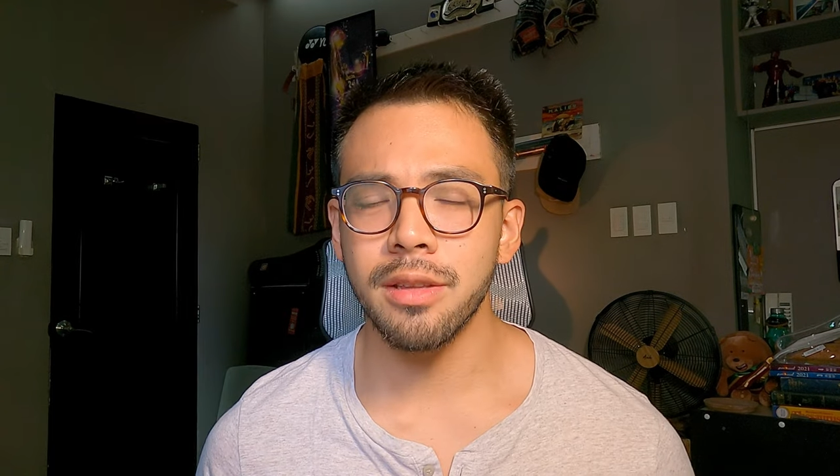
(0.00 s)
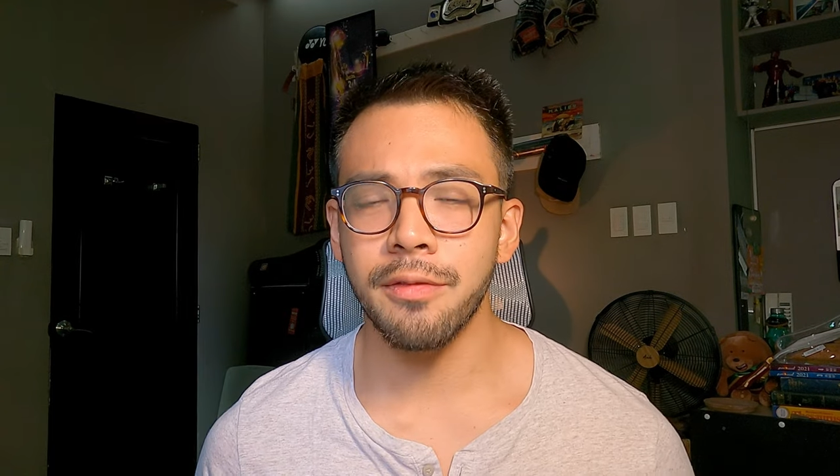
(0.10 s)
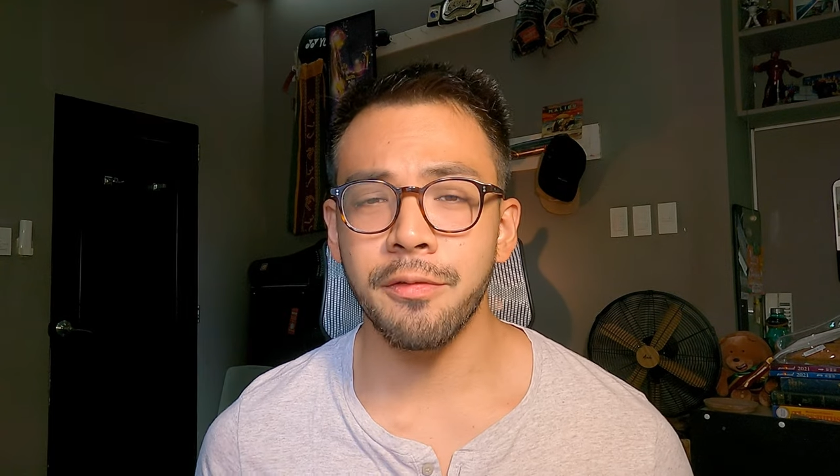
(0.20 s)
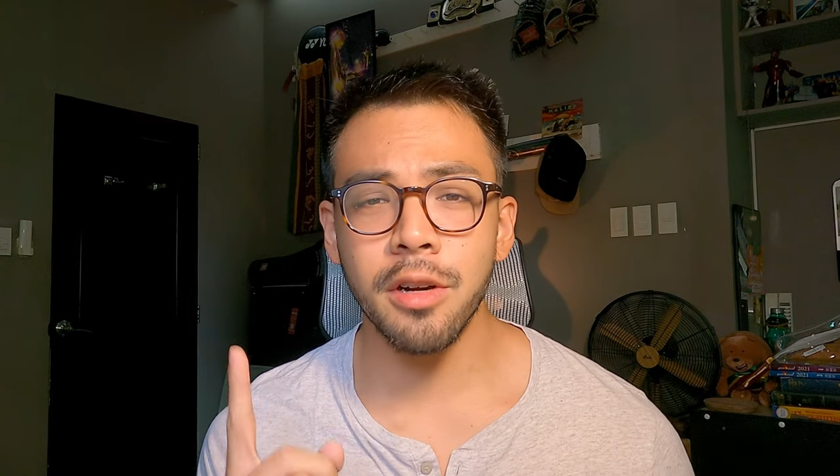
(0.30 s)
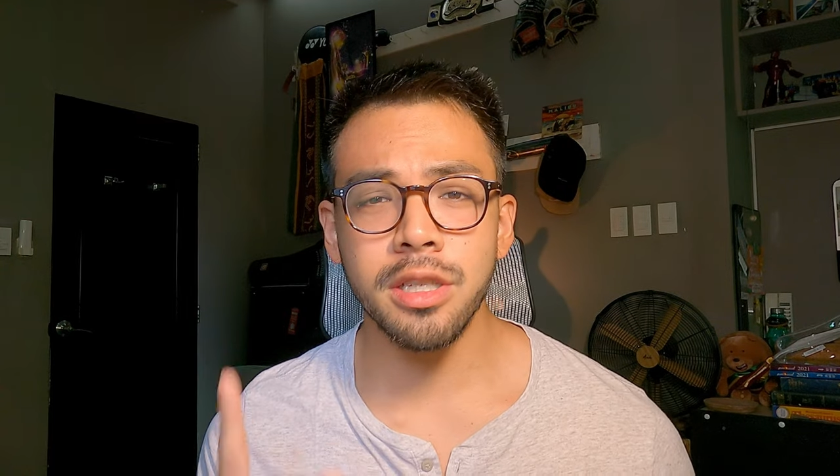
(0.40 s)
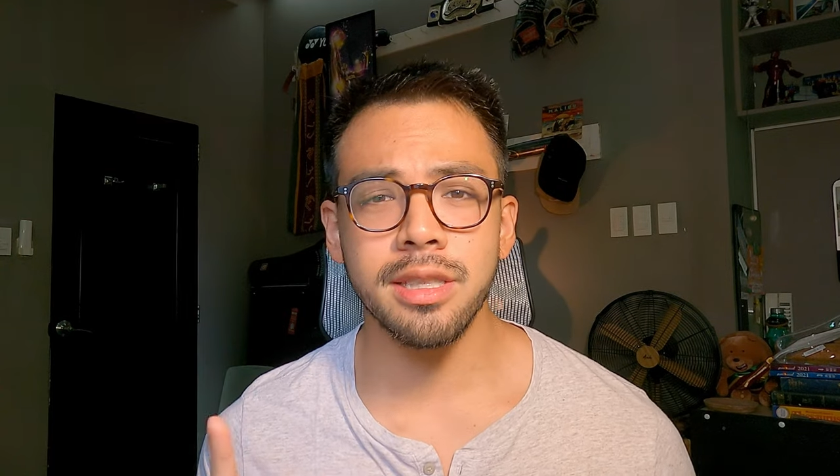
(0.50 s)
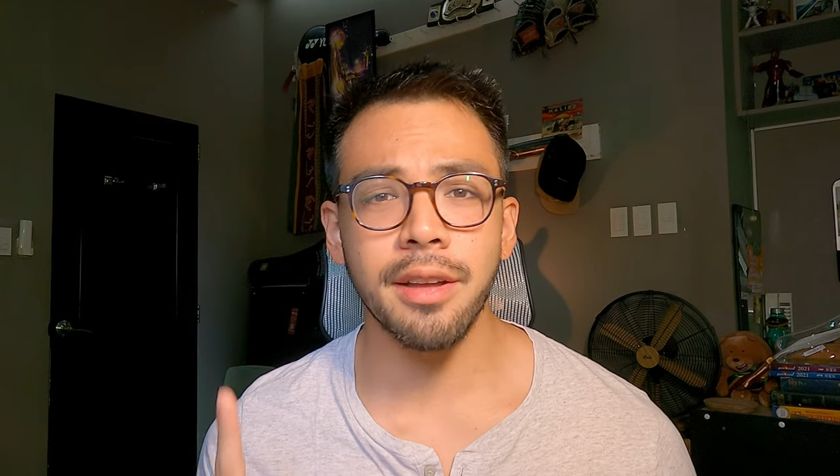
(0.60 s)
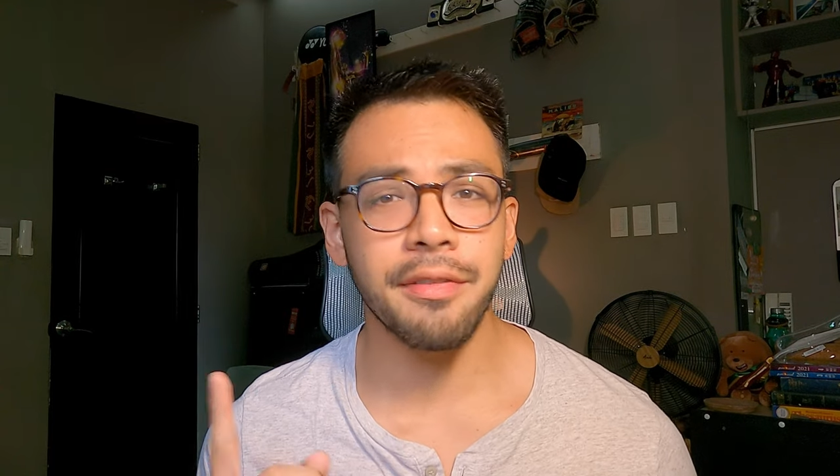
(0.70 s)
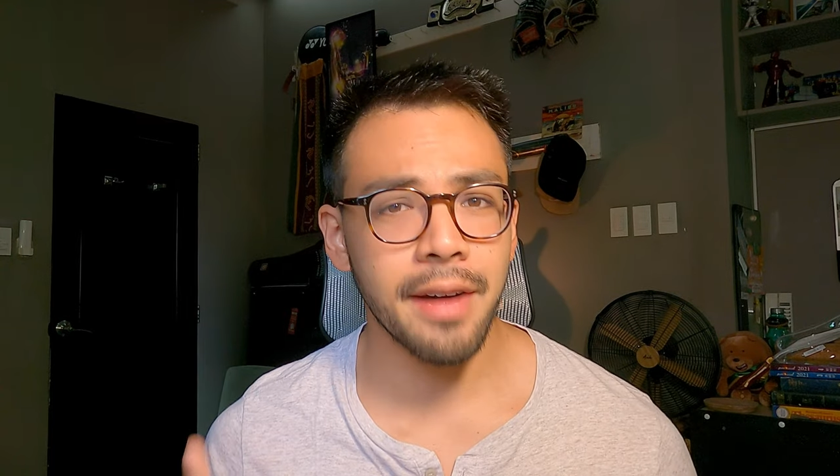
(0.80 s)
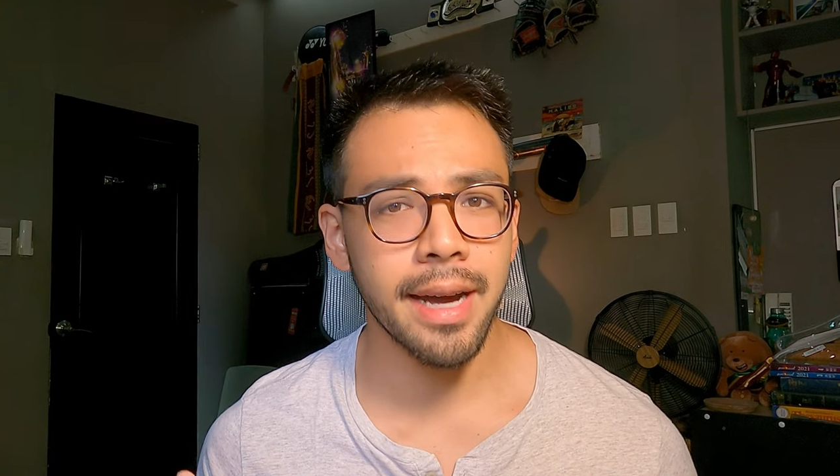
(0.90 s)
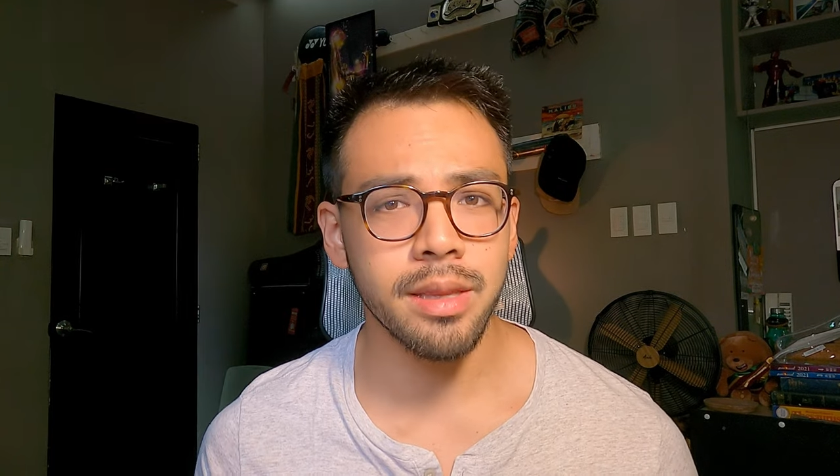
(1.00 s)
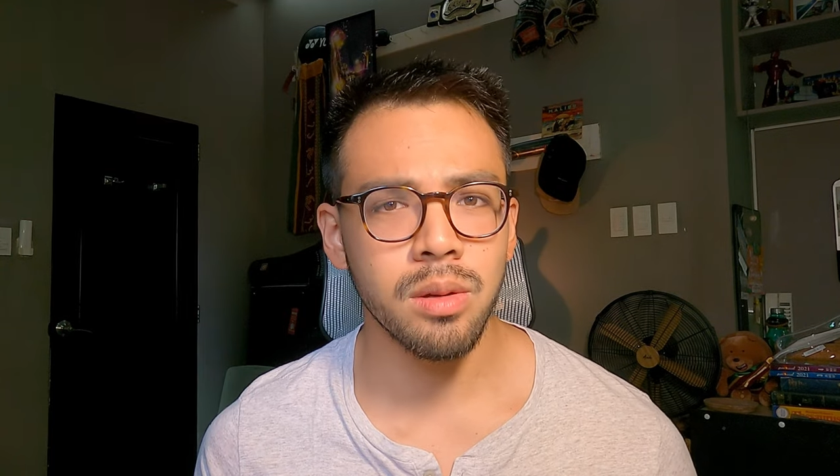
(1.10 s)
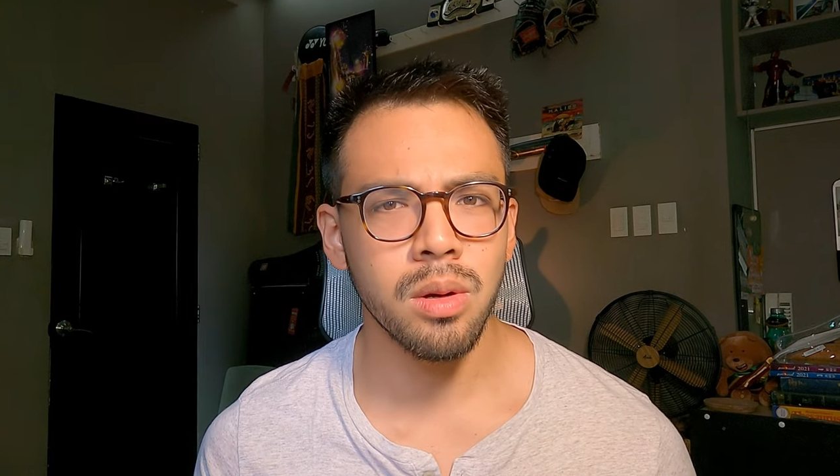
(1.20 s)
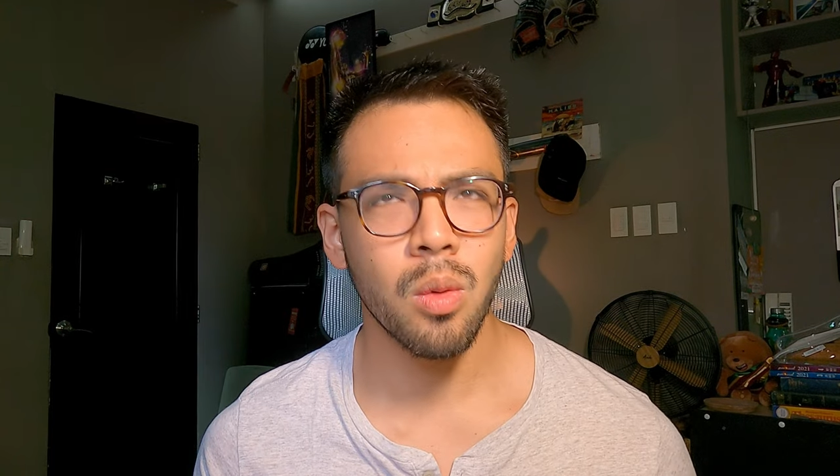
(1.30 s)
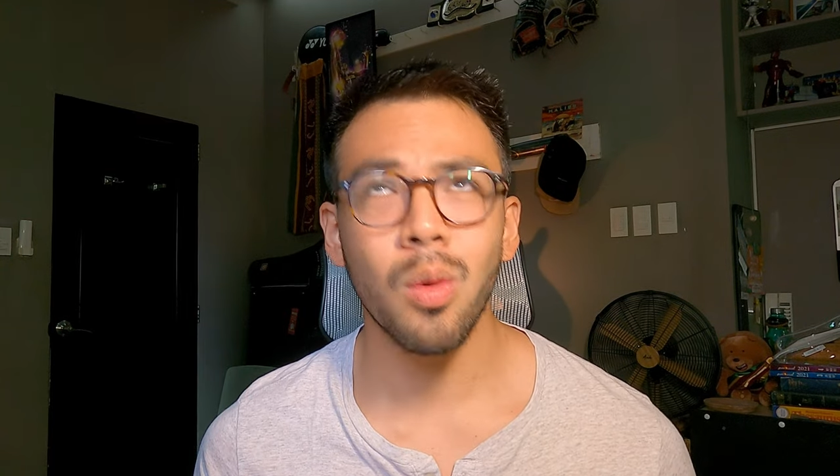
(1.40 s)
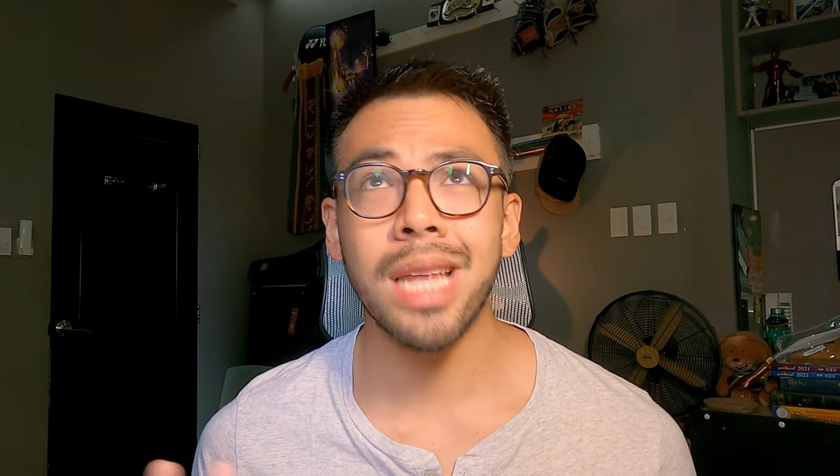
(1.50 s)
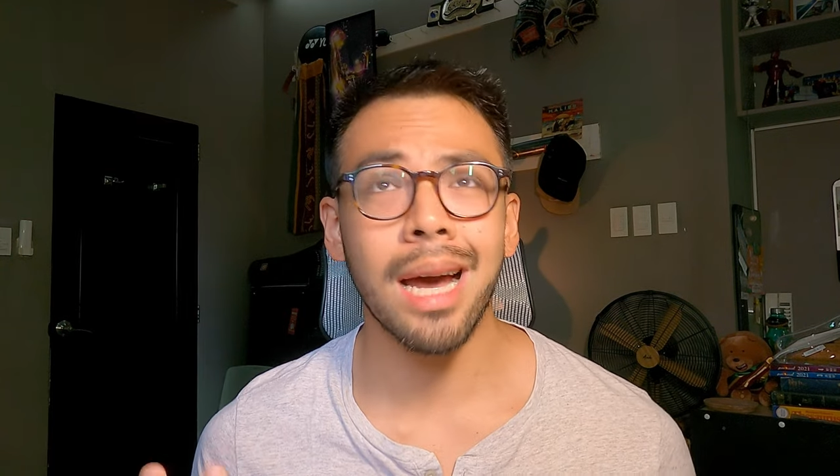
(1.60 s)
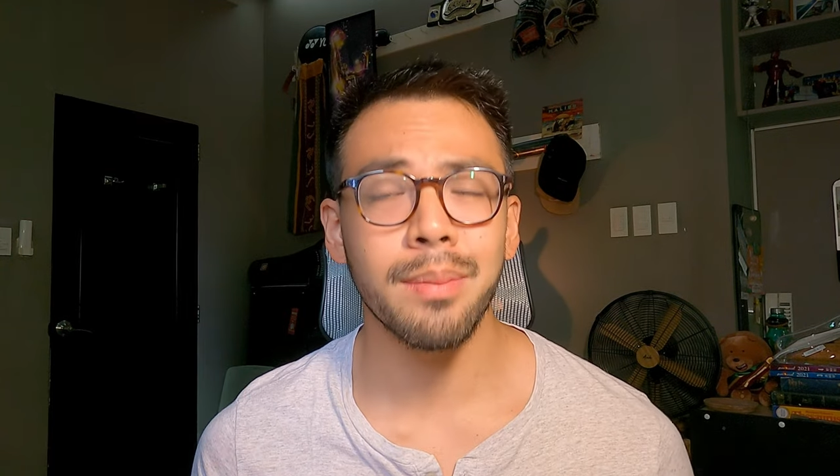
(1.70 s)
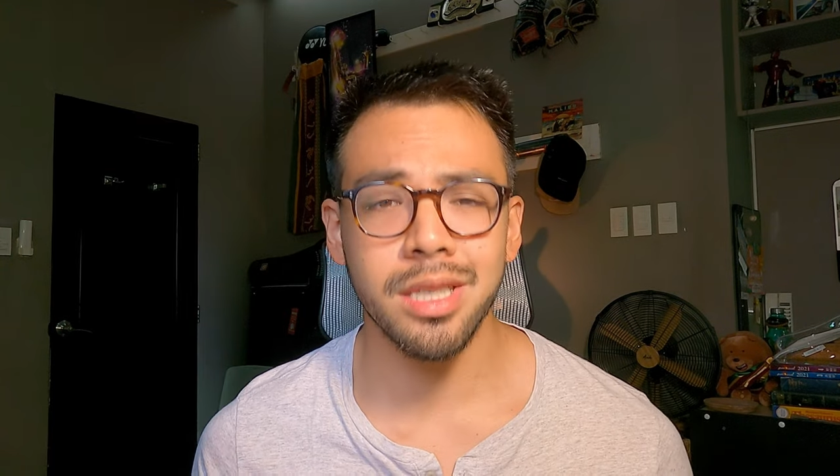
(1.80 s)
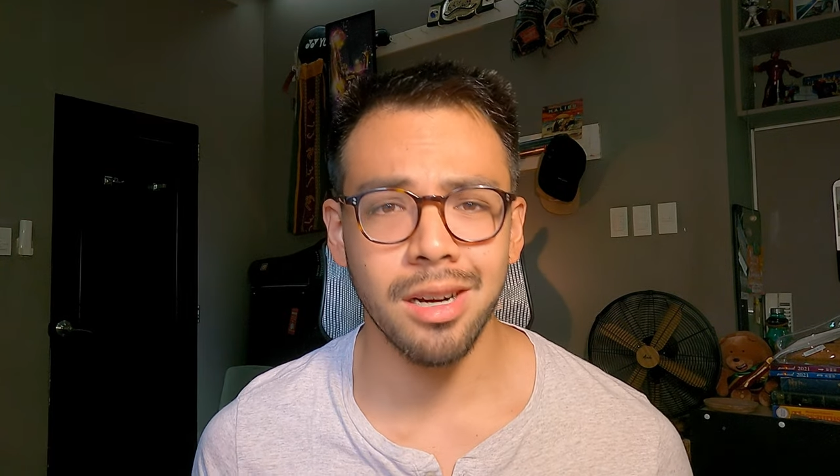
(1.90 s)
to first define what
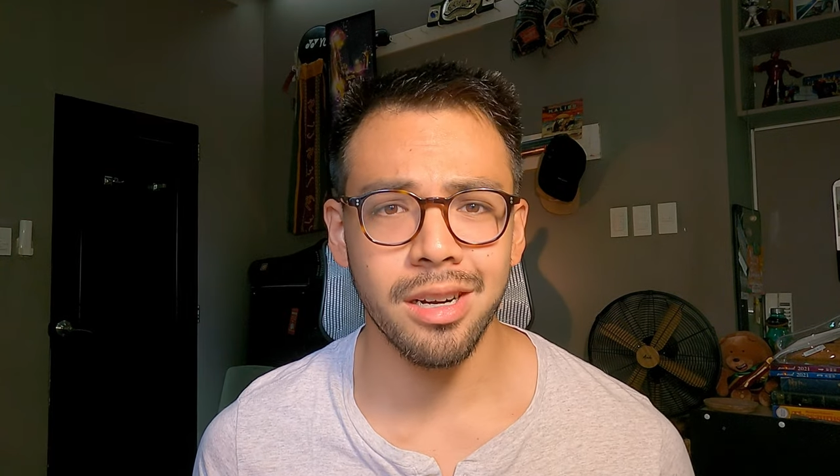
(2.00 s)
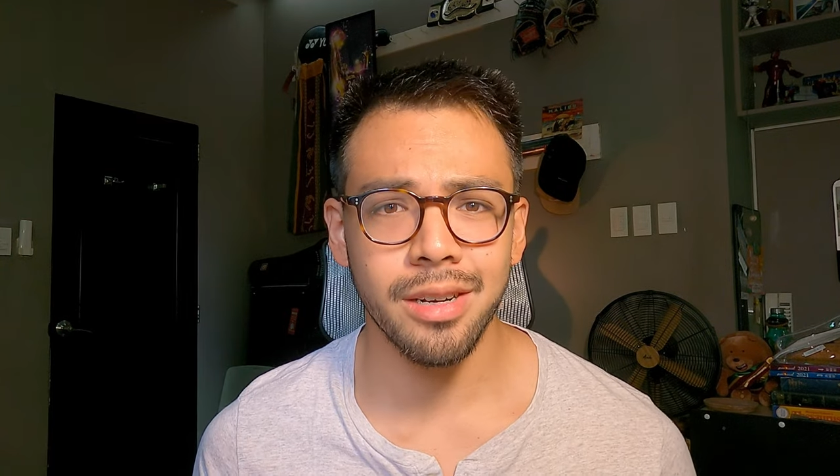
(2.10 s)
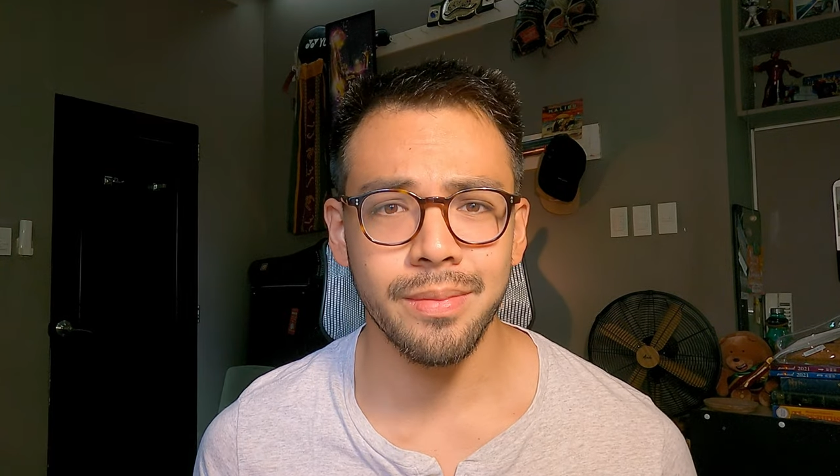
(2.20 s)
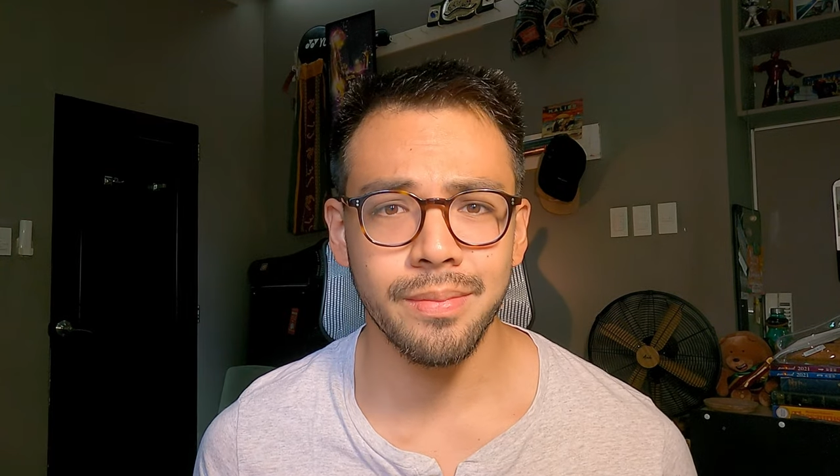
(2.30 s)
habits are.